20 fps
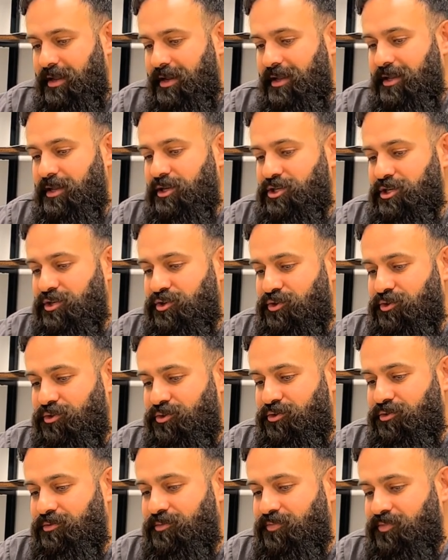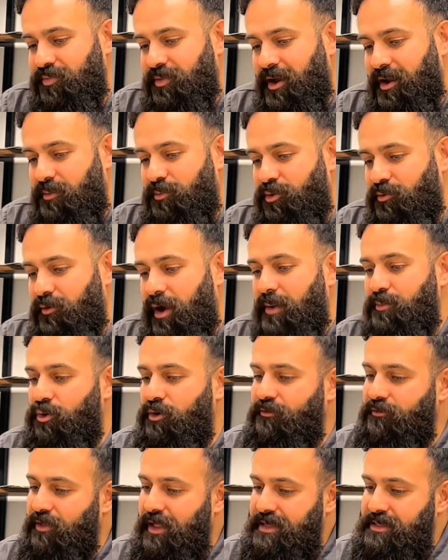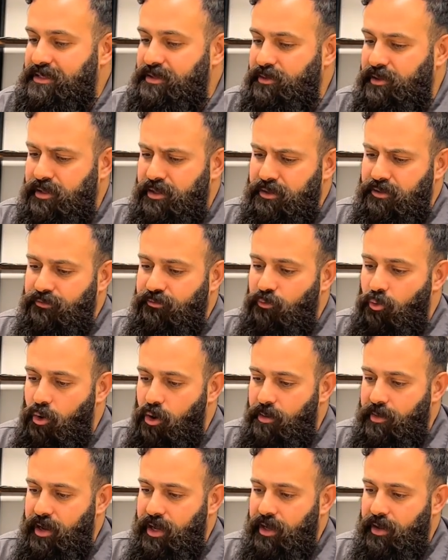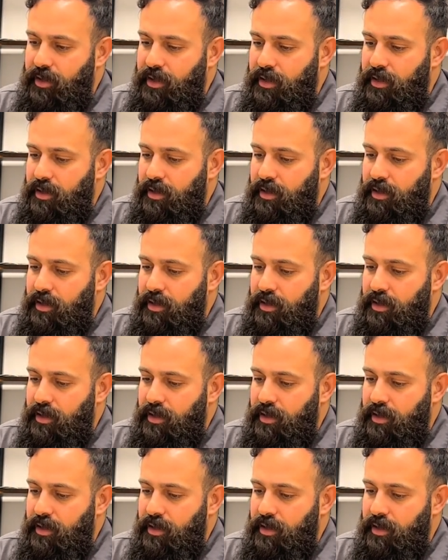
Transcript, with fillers: In addition to kind of provide more flexibility to forming,